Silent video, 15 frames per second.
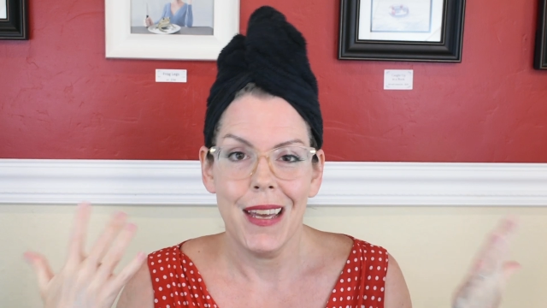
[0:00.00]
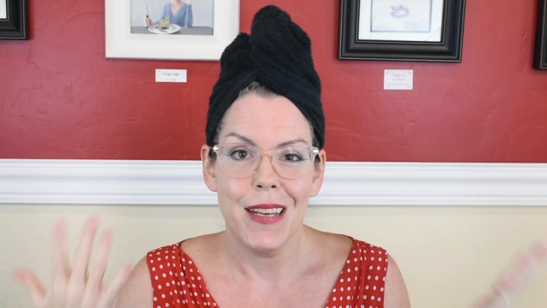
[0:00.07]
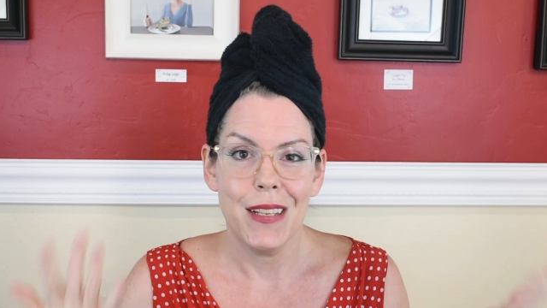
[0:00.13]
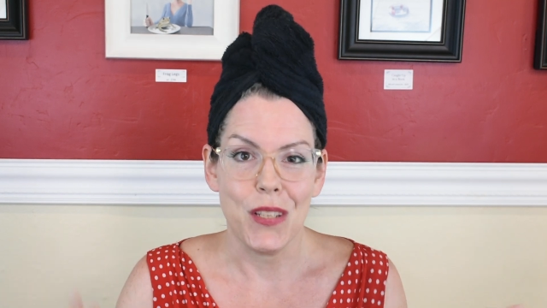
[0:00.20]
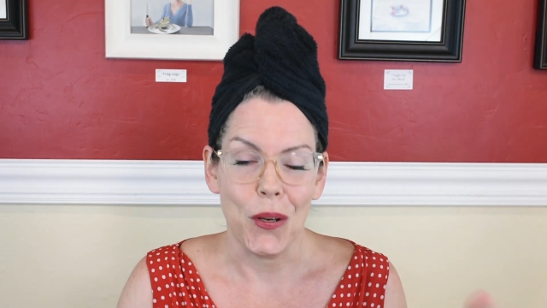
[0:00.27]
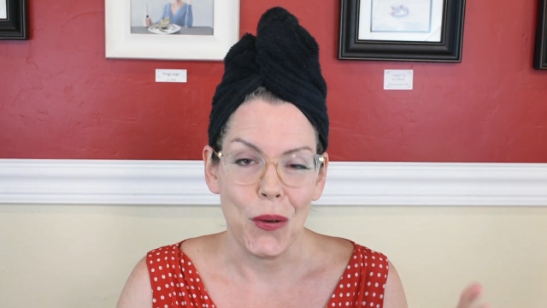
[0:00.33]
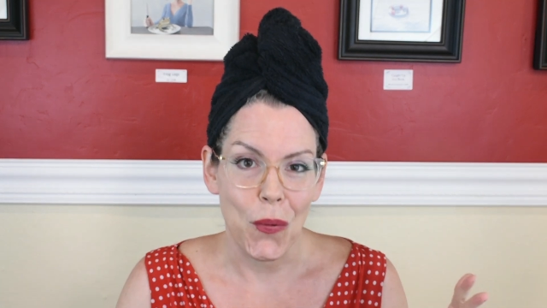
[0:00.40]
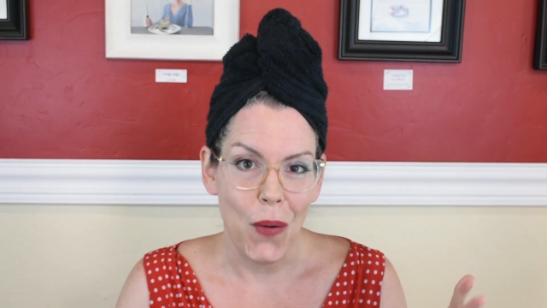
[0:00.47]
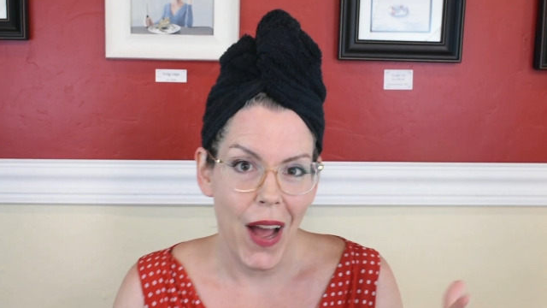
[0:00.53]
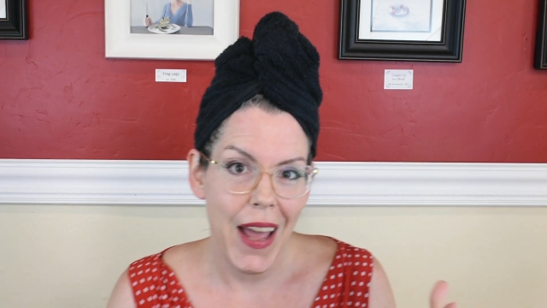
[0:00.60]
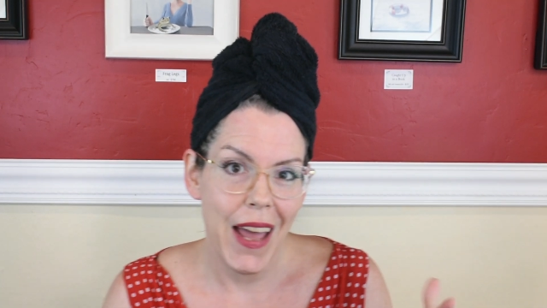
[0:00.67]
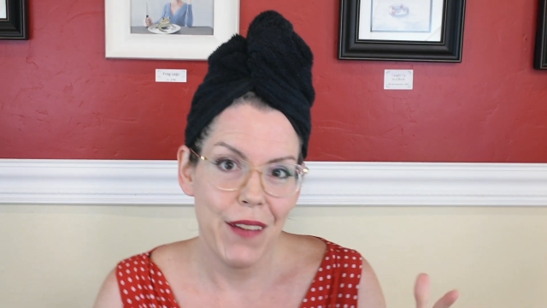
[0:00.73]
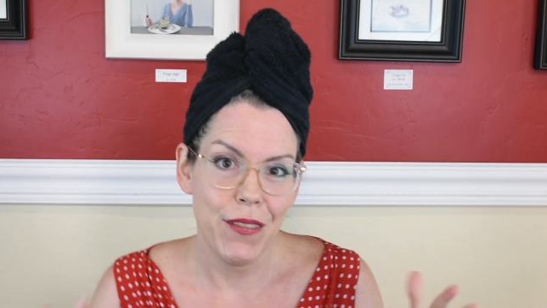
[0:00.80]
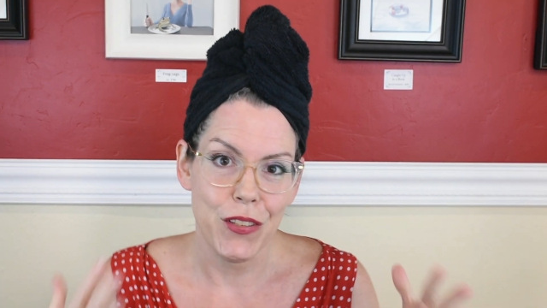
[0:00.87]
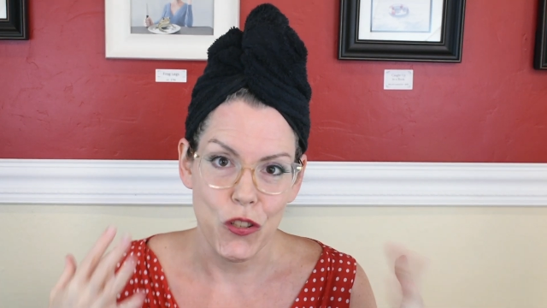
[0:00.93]
So I
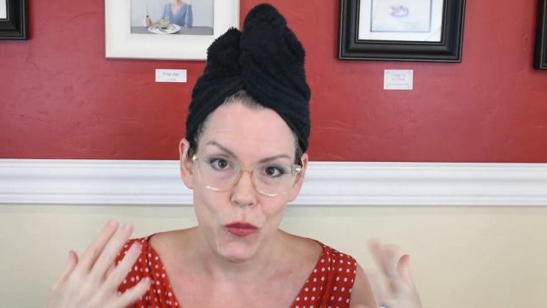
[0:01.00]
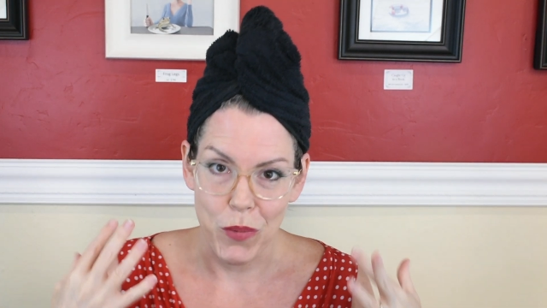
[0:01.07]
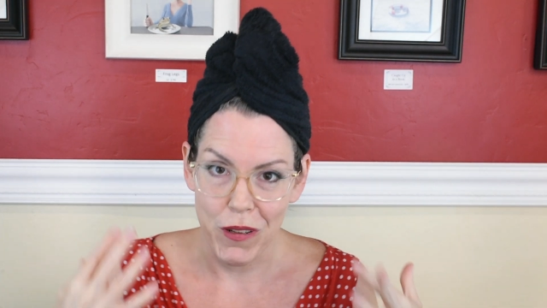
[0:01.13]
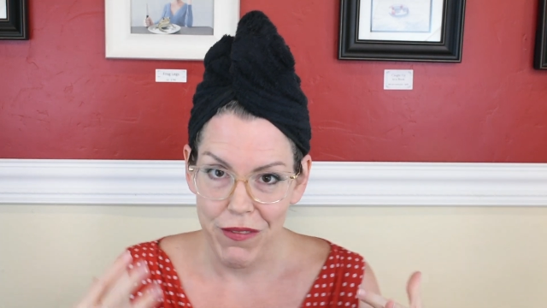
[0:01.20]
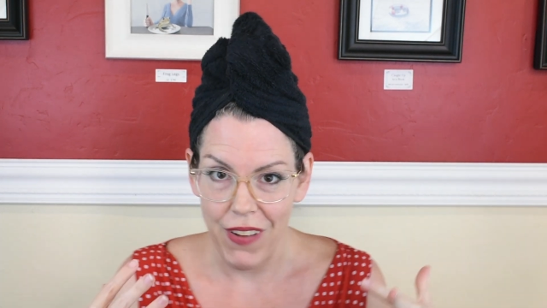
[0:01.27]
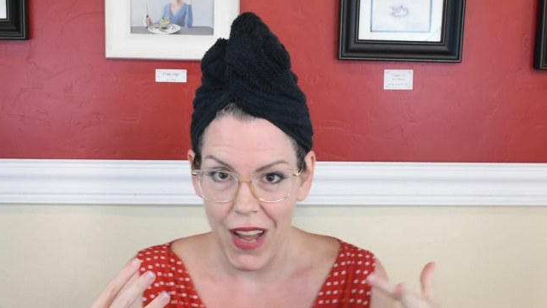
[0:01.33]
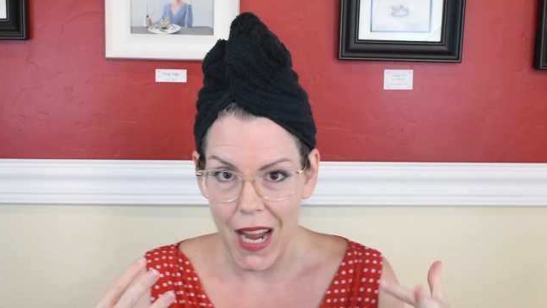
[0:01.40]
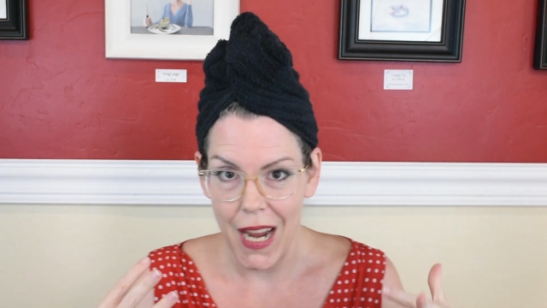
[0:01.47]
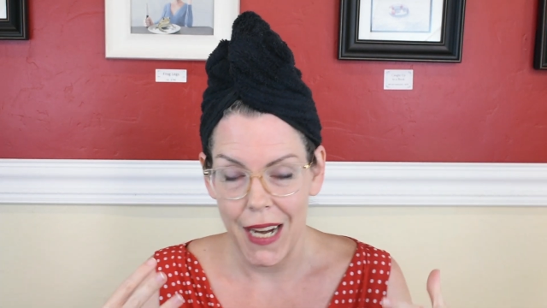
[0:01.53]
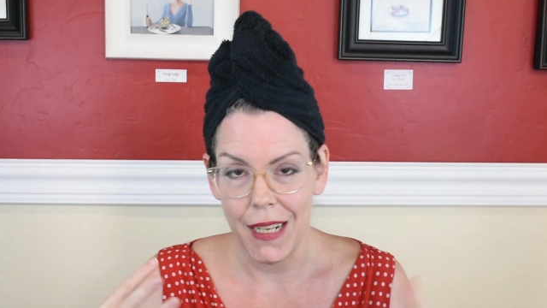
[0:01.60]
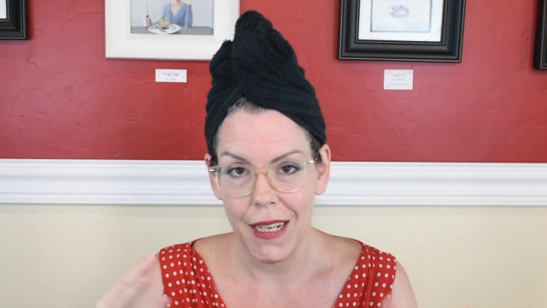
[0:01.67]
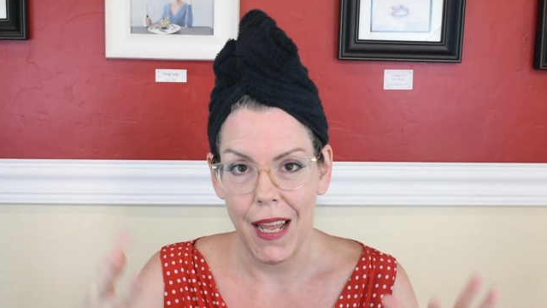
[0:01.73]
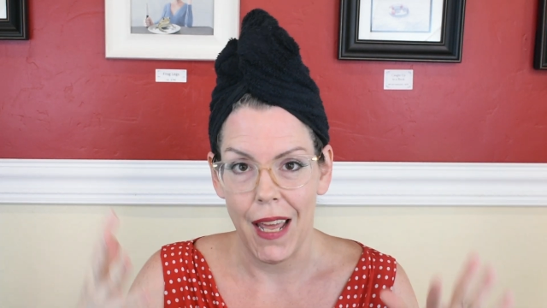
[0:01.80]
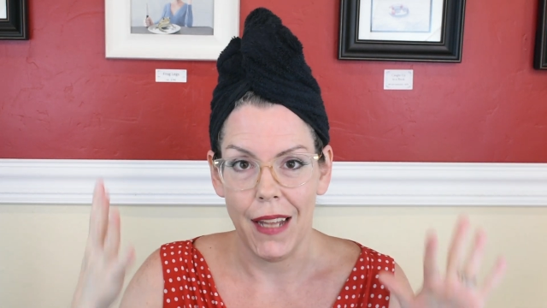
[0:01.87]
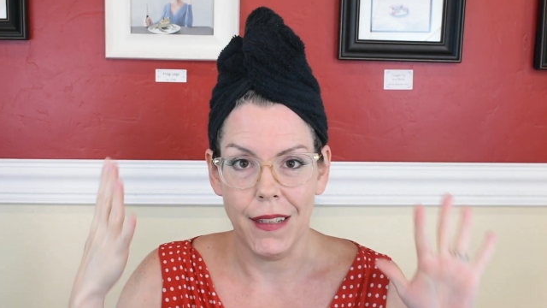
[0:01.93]
have super
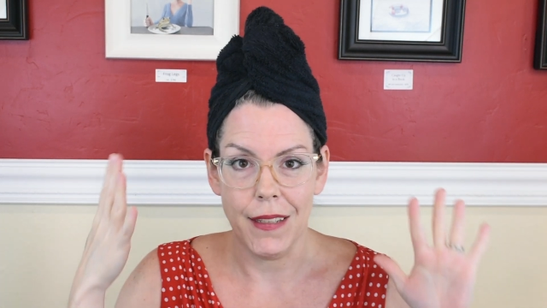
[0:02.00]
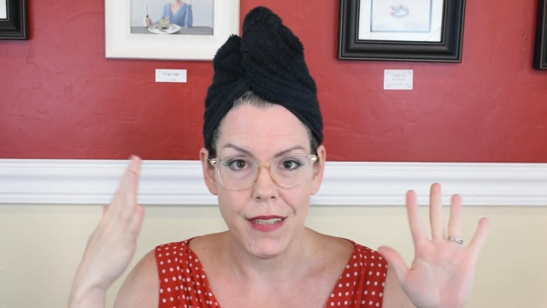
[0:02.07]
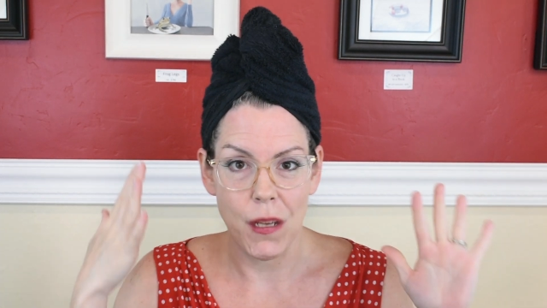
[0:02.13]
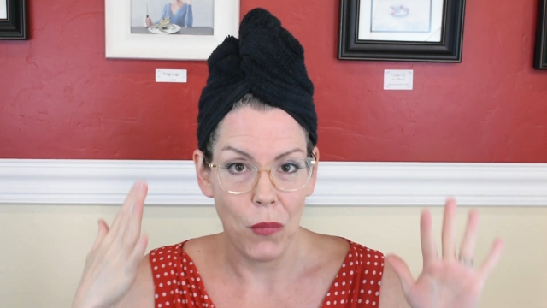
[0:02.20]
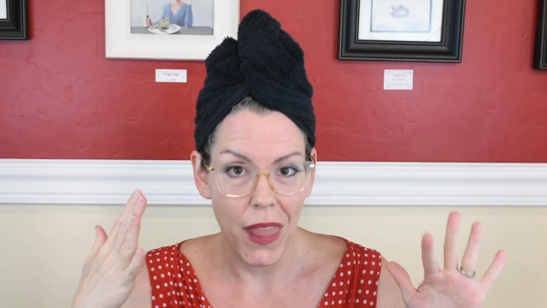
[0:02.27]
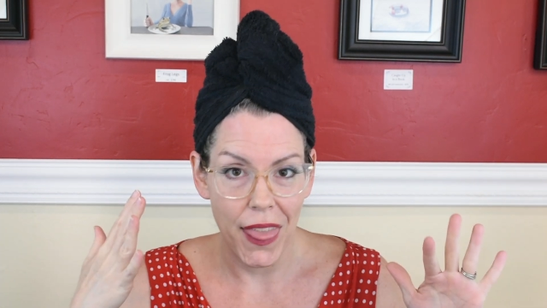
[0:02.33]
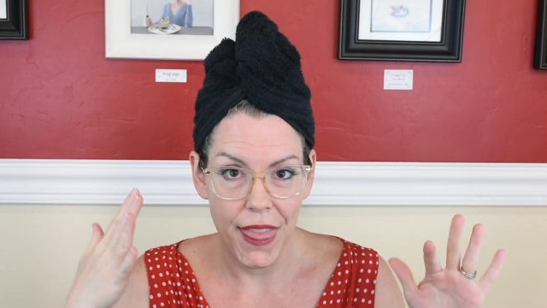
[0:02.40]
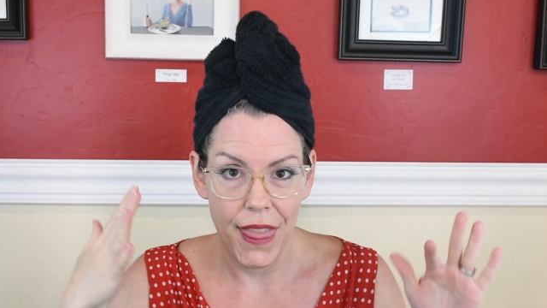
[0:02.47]
fine and somewhat